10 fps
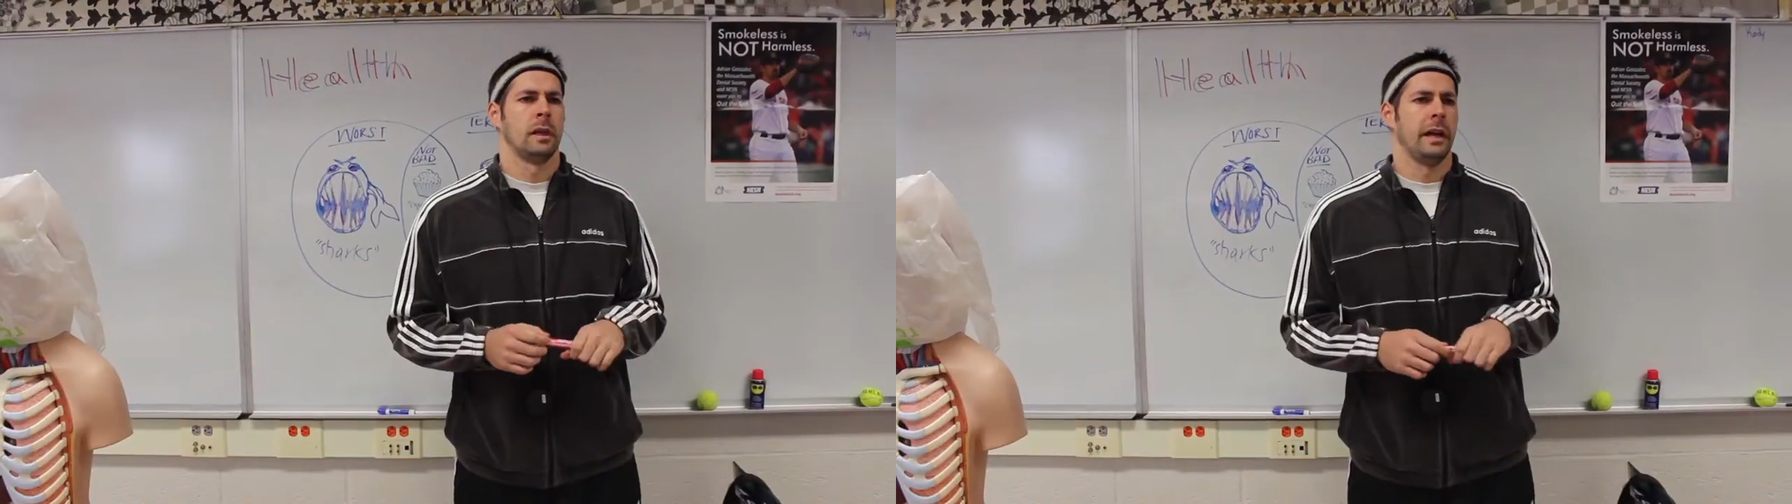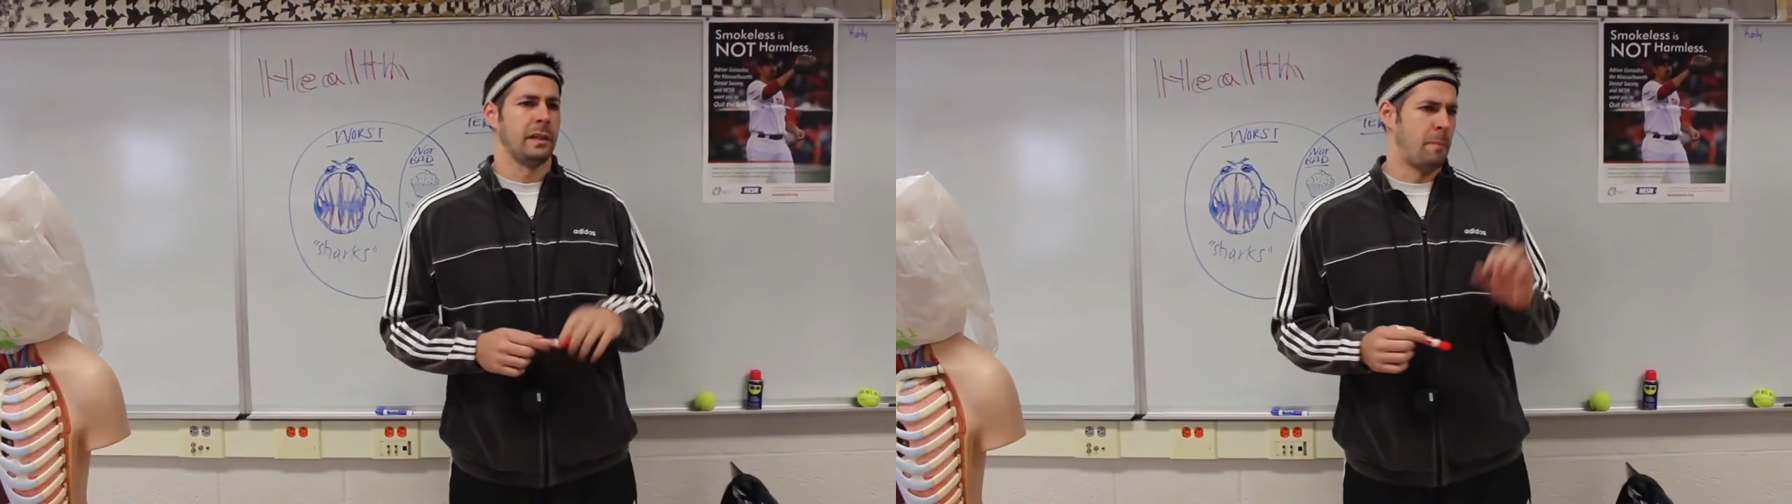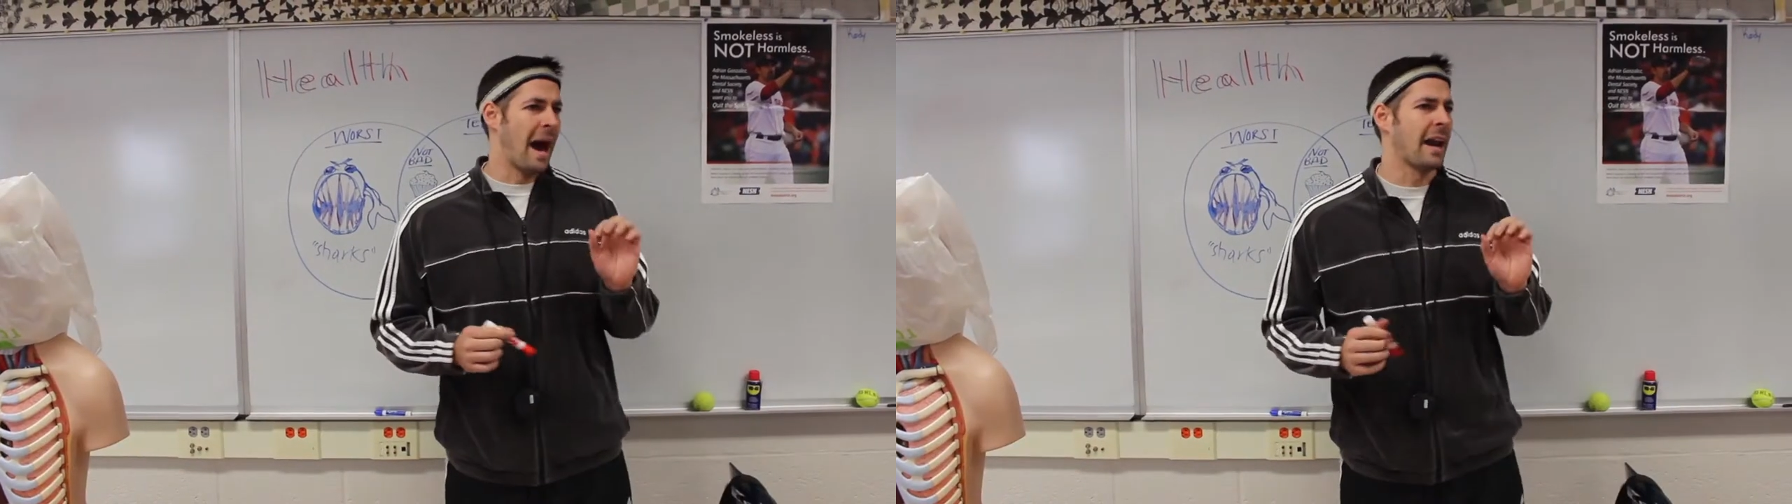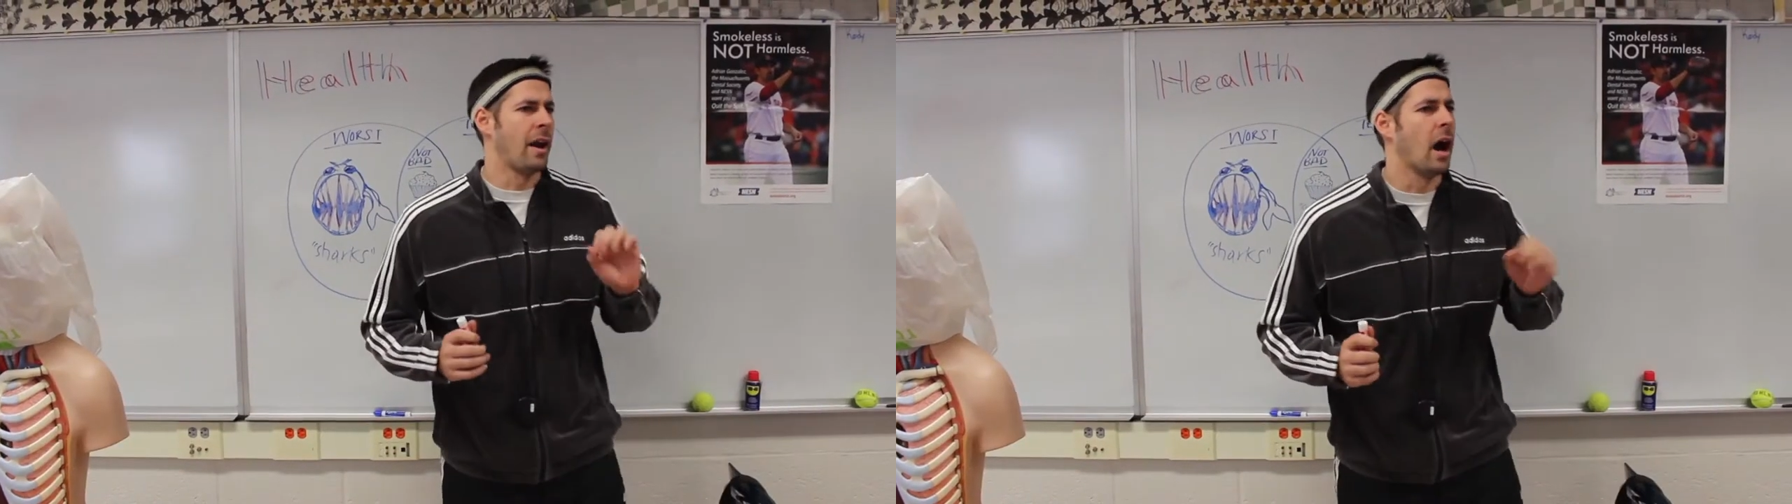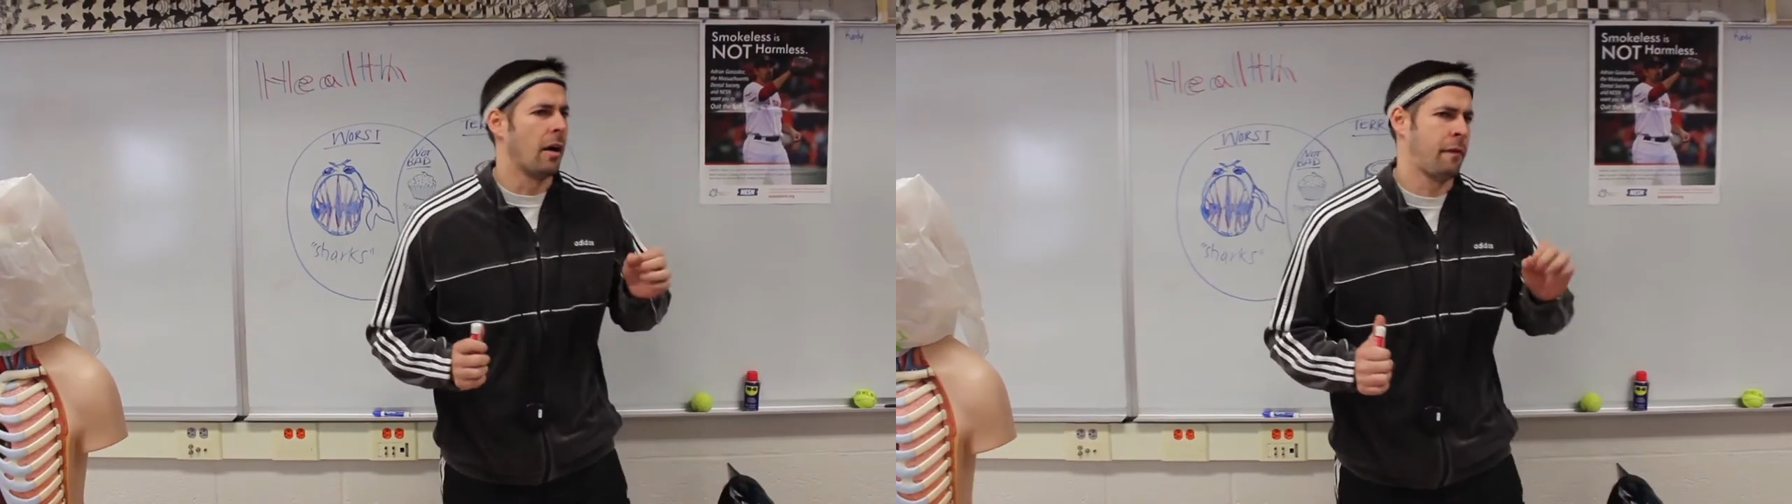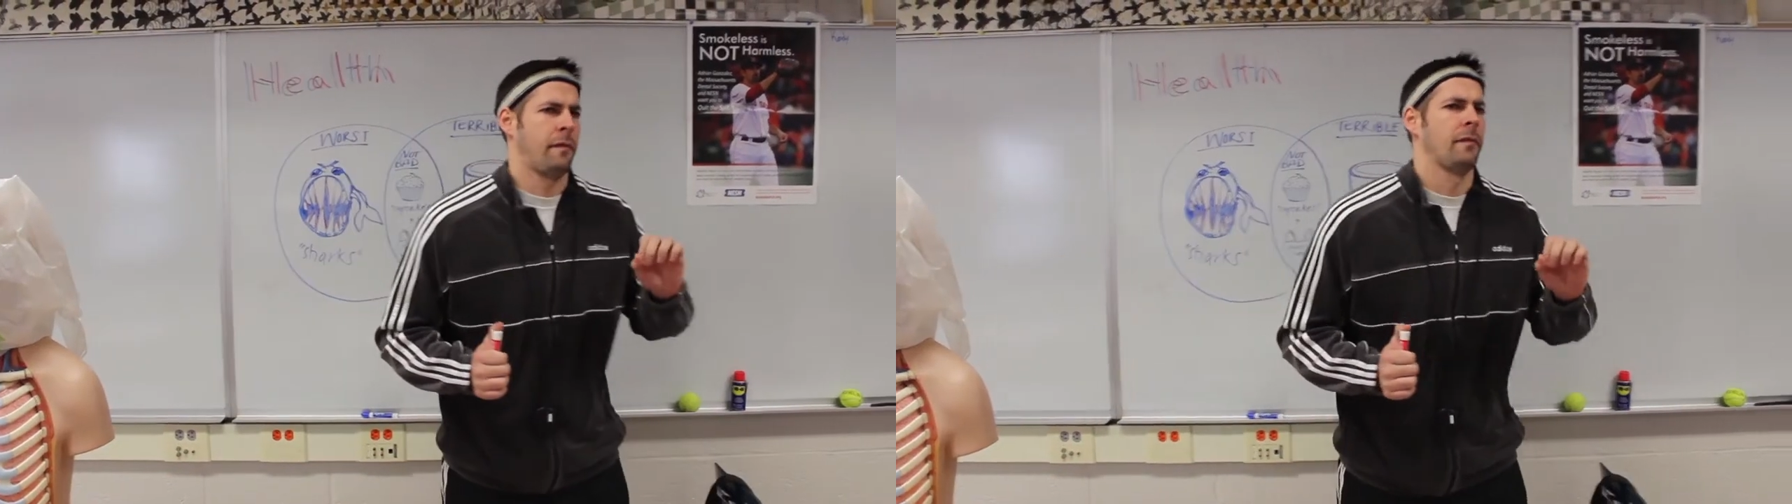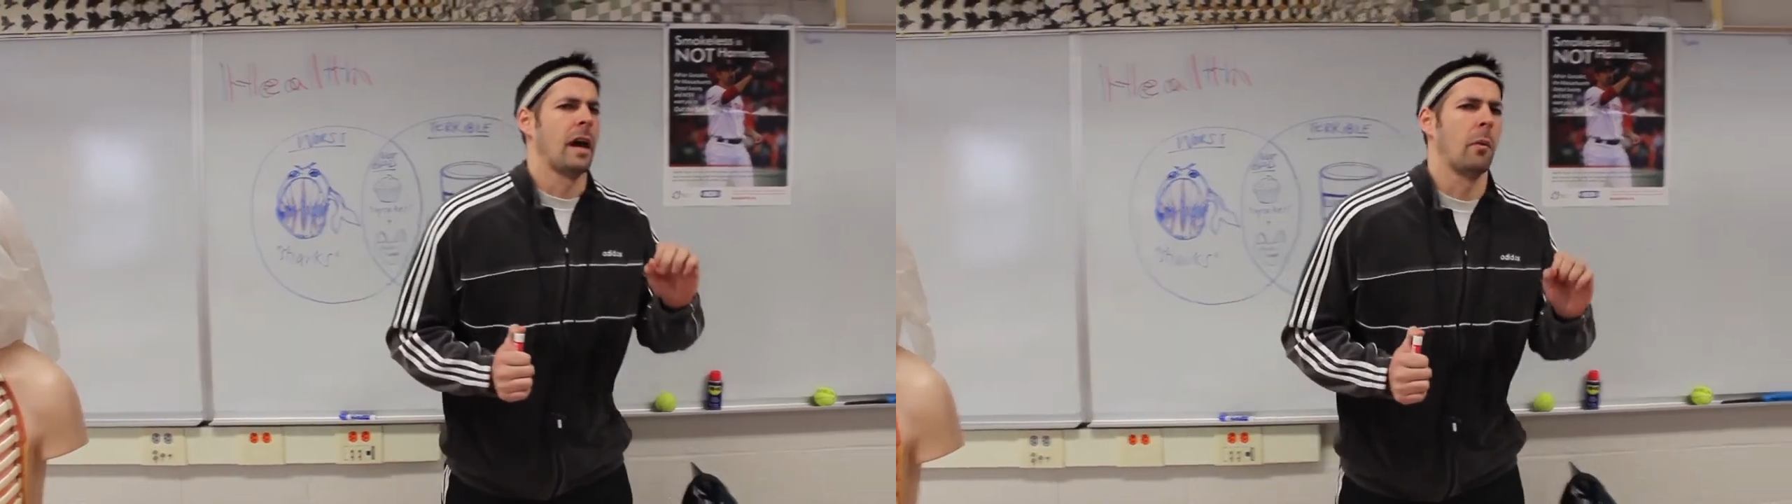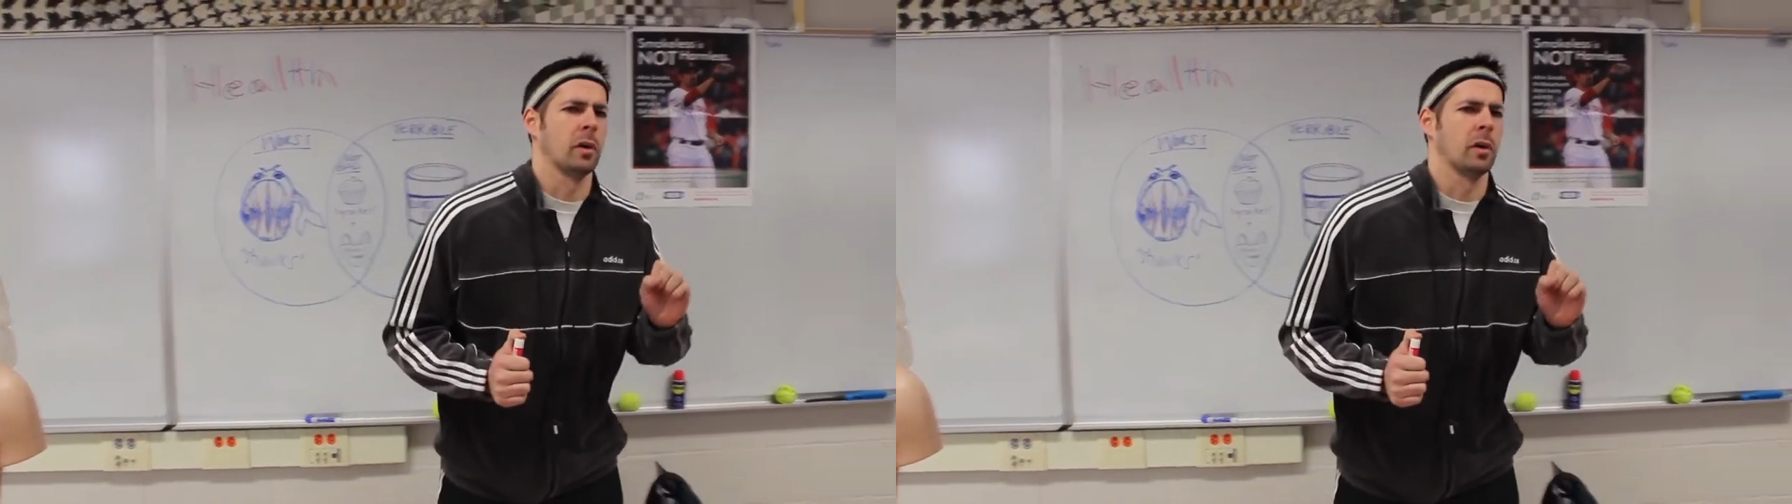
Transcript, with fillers: It's bad enough that